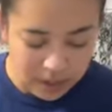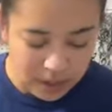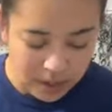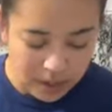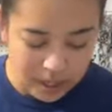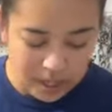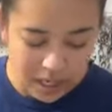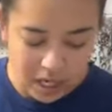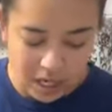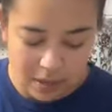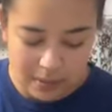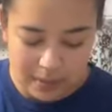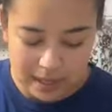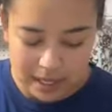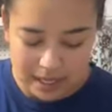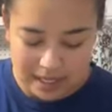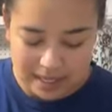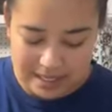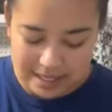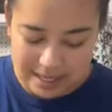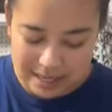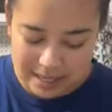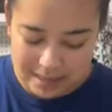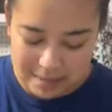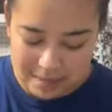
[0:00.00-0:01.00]
it on here because
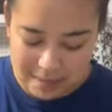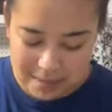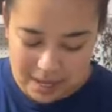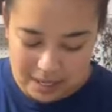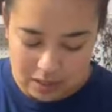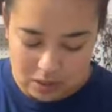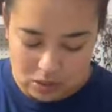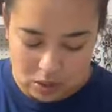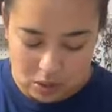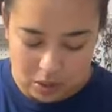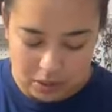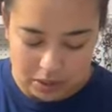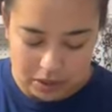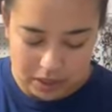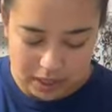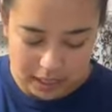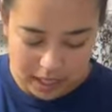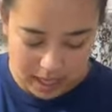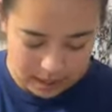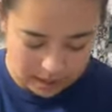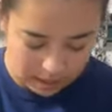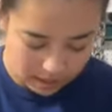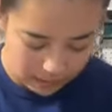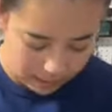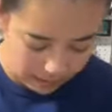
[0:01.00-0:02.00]
it's gonna mix all
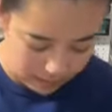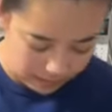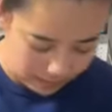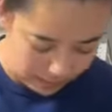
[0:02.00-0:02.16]
together.